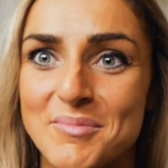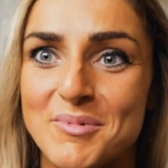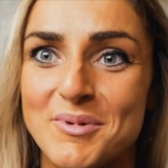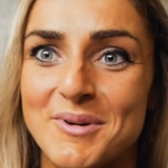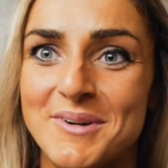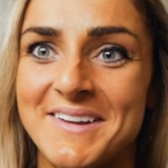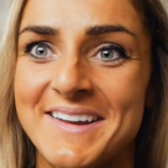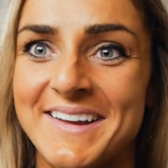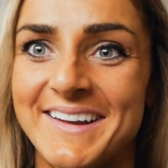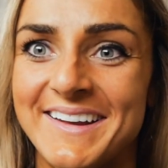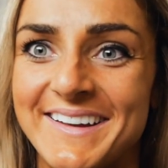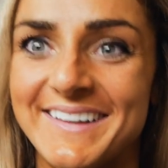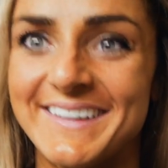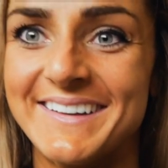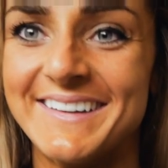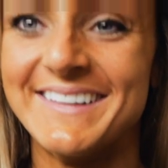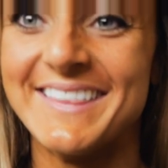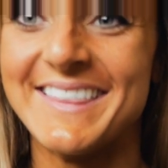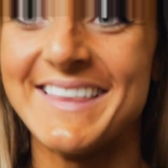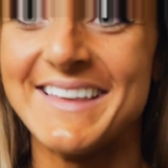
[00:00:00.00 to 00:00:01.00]
morning,
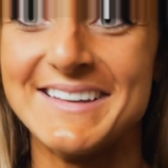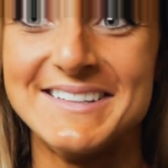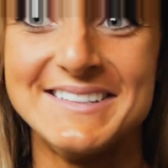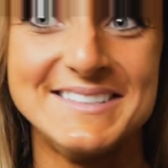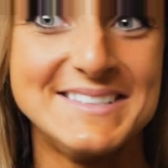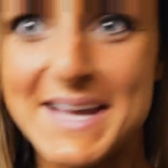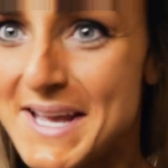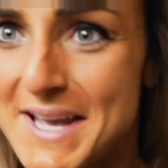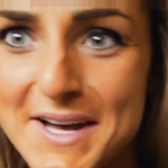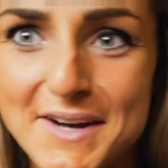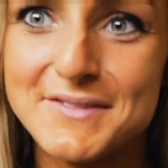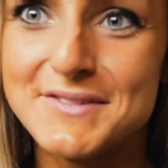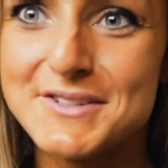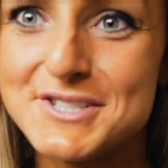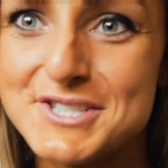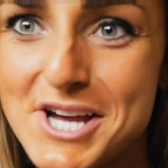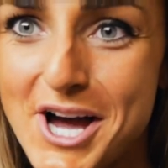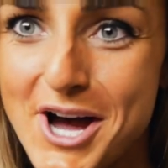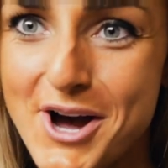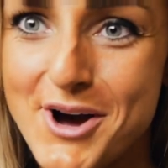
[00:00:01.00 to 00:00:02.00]
the day of the
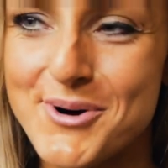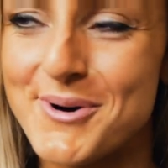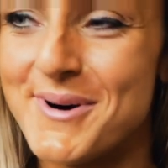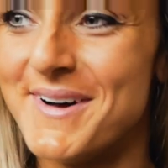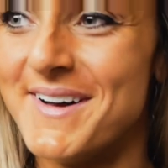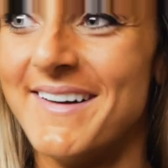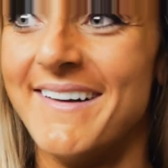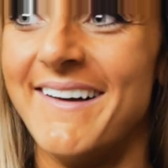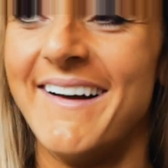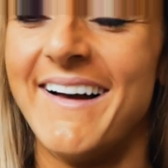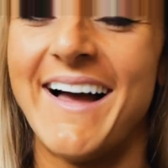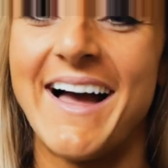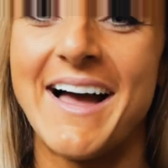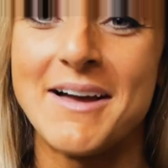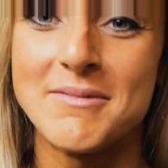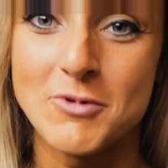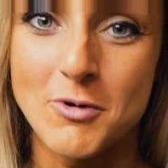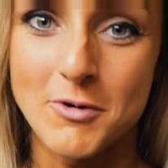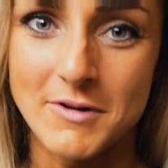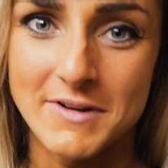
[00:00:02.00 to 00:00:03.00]
show.
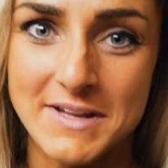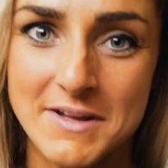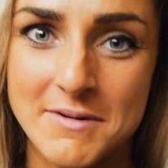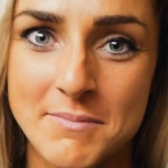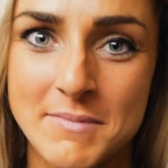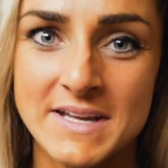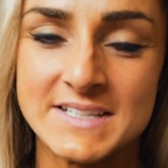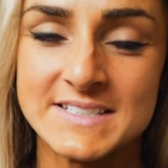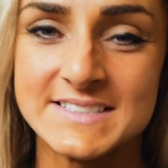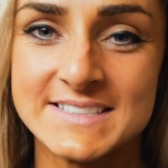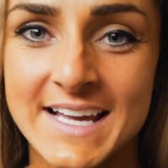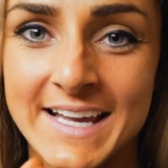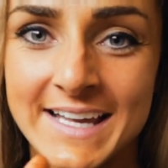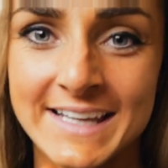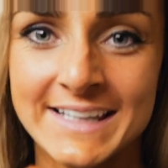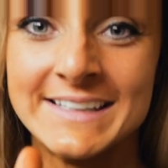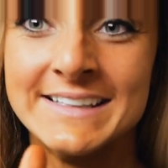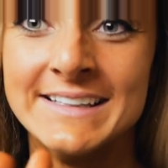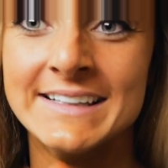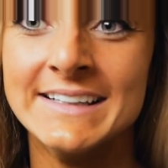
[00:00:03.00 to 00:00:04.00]
I'm going to get my
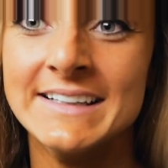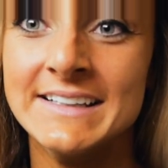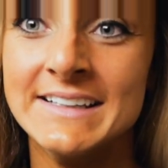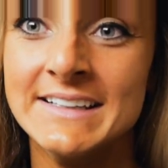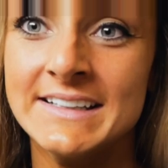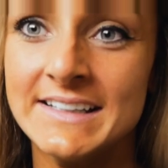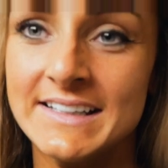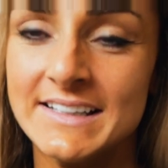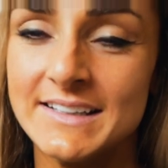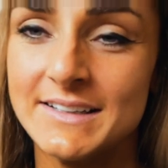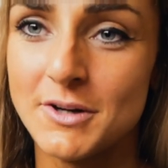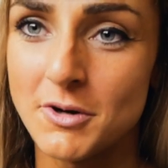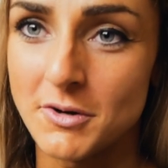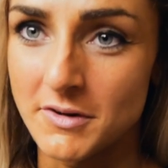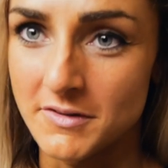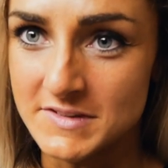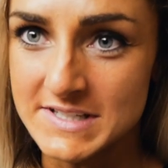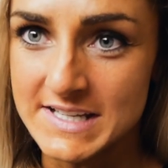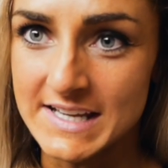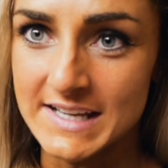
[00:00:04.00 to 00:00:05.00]
second coat
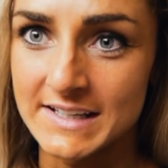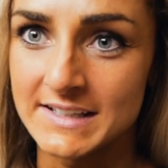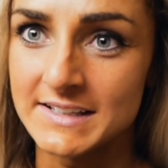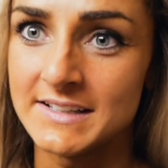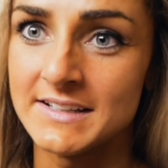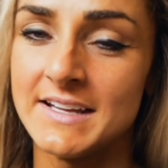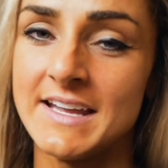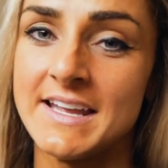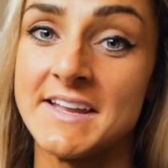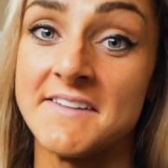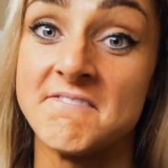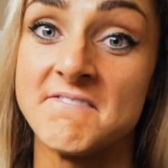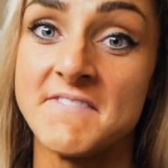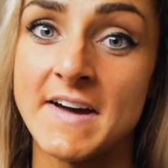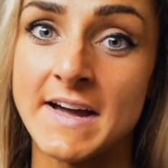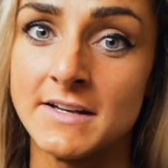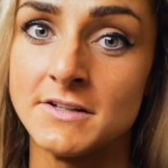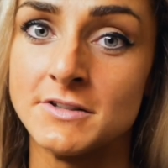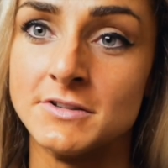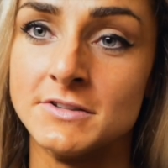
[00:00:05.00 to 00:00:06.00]
of tan and
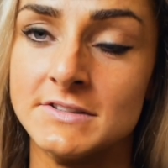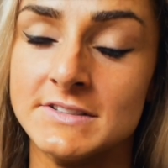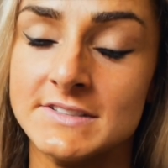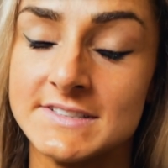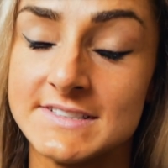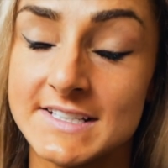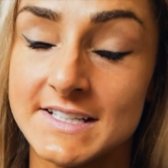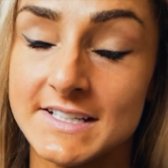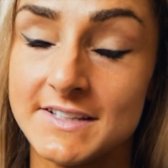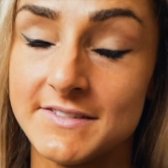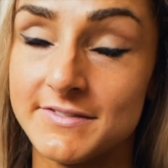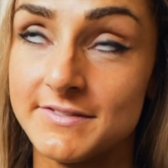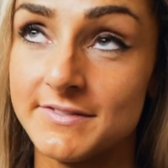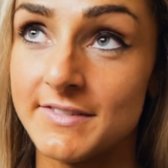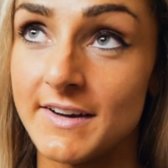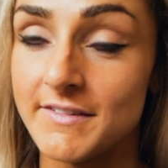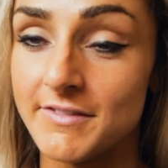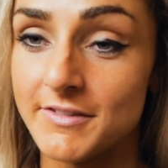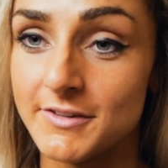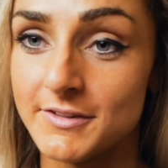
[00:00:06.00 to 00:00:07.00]
final. It's like
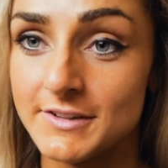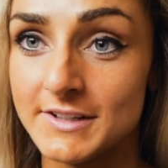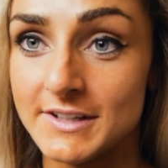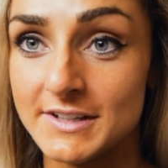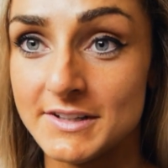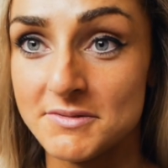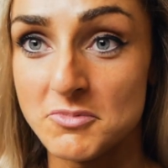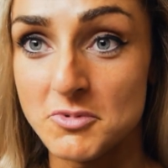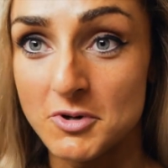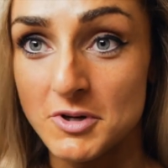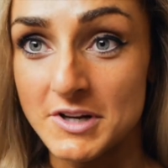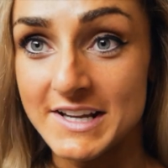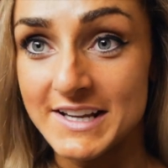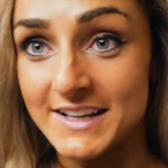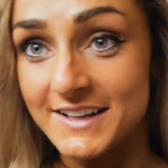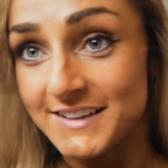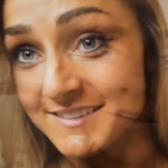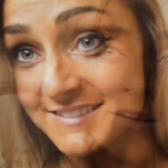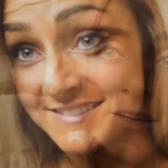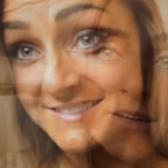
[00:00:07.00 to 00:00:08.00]
five thirty in the
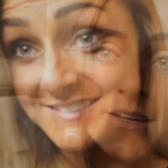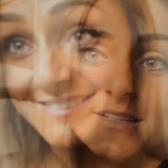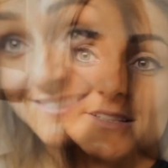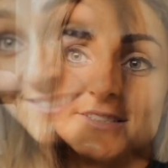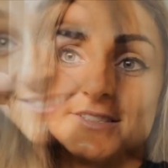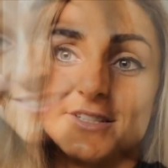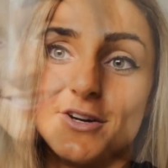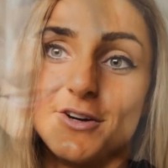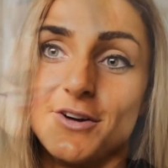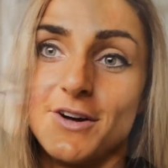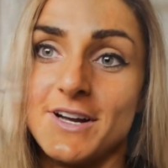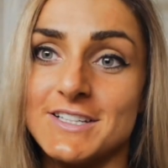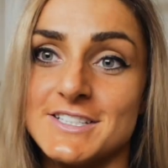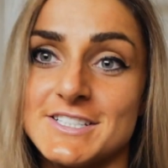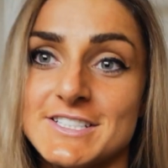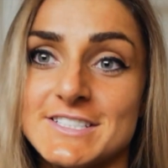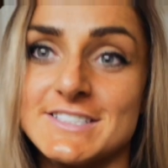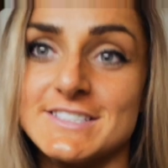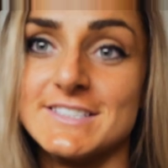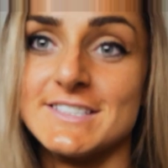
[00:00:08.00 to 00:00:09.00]
morning. So I
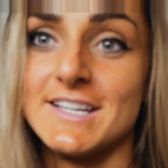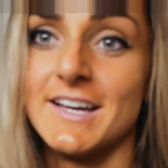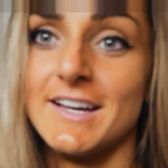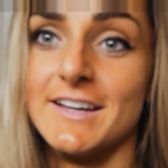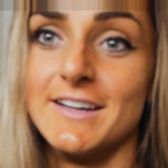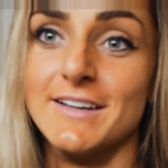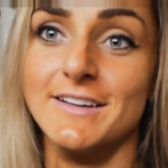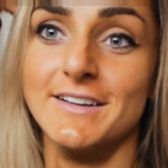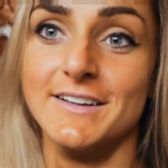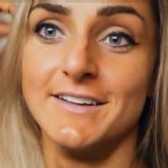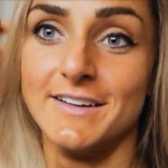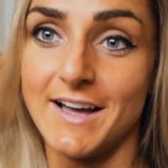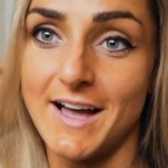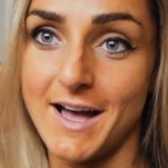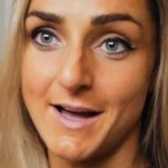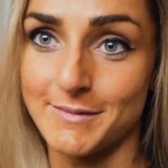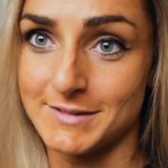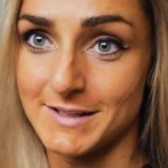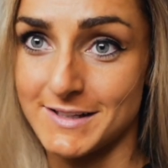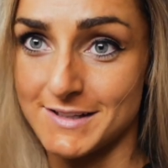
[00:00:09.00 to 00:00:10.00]
just uh,
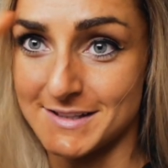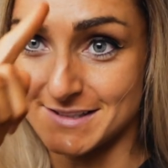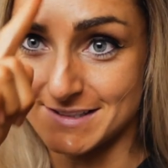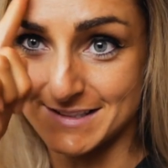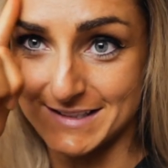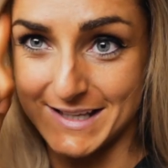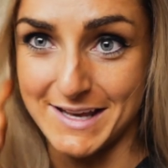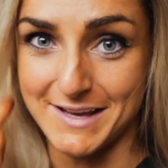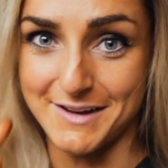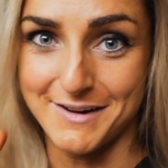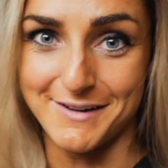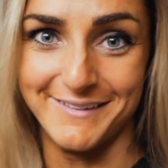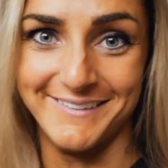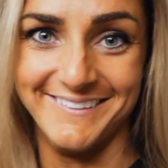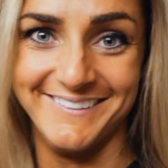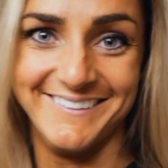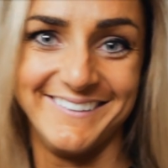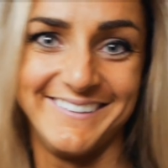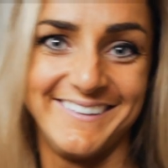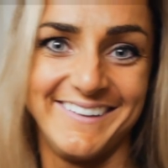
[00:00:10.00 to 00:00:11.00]
hopped on the
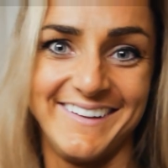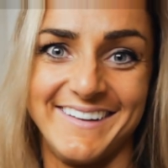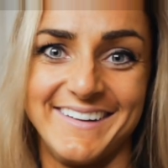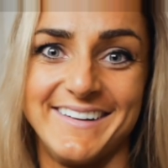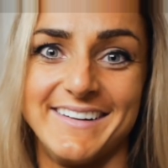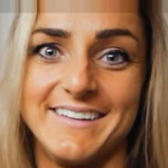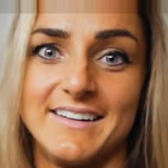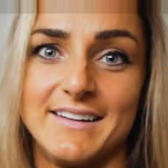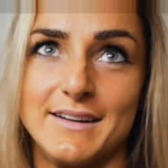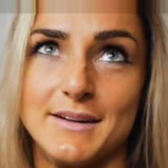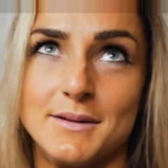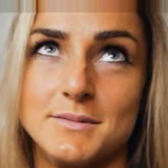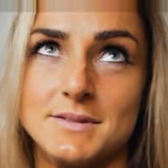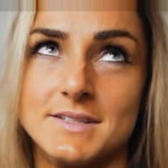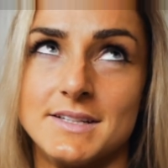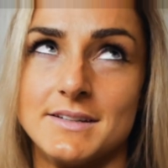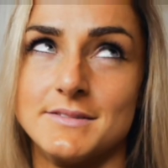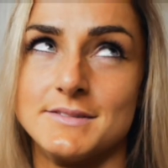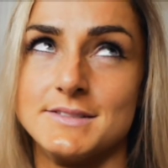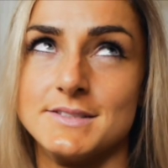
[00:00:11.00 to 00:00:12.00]
scale. And I am
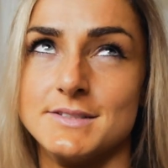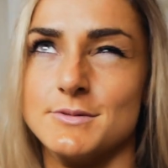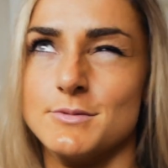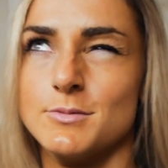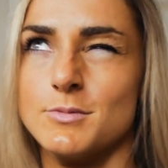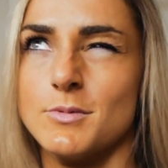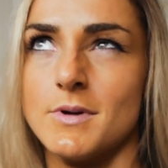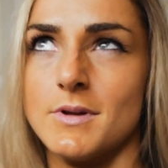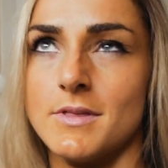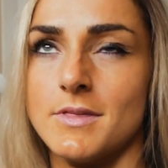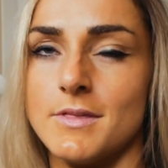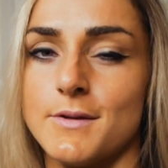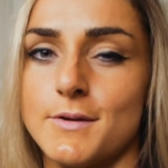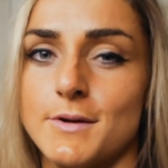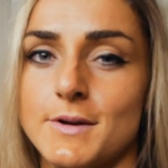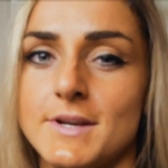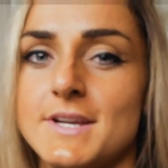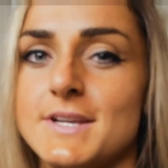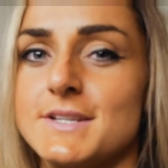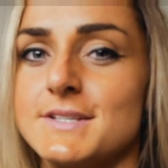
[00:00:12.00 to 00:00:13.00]
down to one
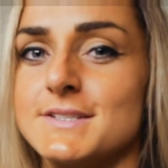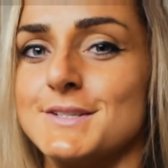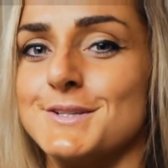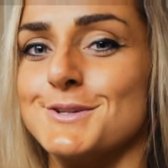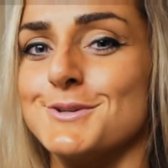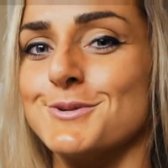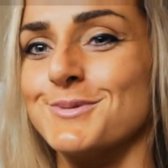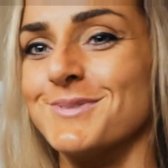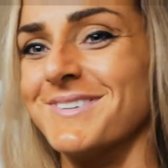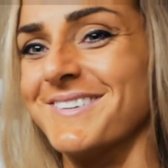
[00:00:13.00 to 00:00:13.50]
thirty-two,